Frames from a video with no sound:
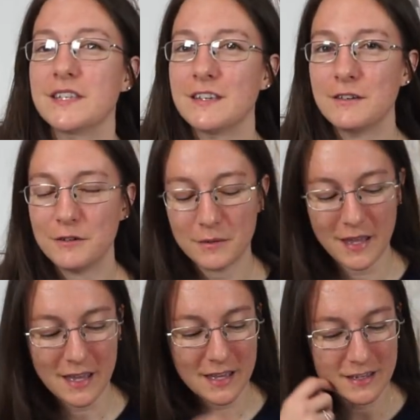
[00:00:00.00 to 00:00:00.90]
two
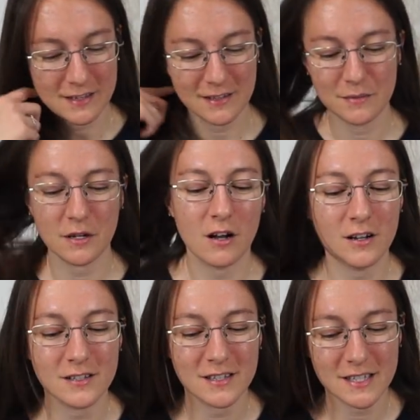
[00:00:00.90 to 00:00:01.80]
is the
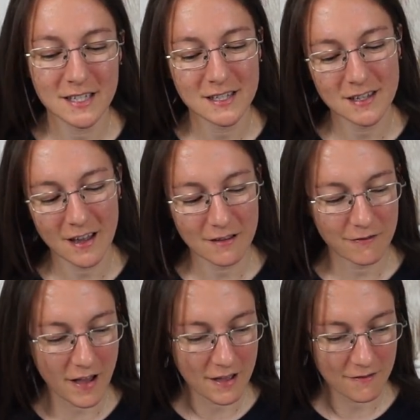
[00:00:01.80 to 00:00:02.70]
McCall
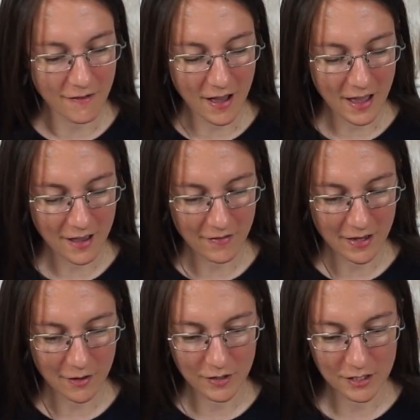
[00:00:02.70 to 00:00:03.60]
6955,
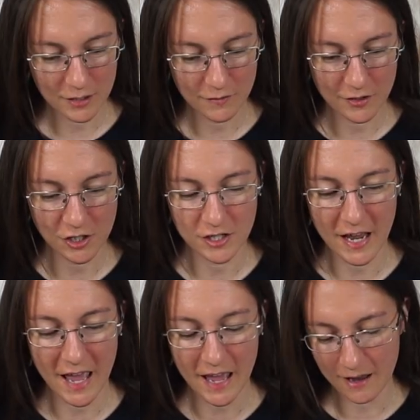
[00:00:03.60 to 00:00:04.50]
and I want to do version
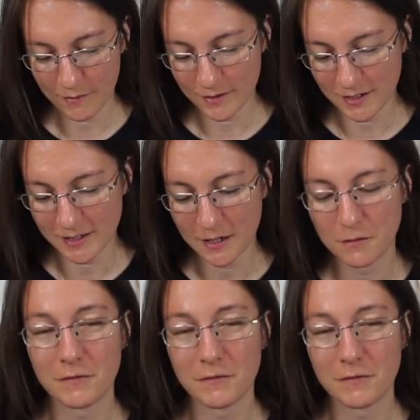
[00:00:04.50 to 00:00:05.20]
A, which is like a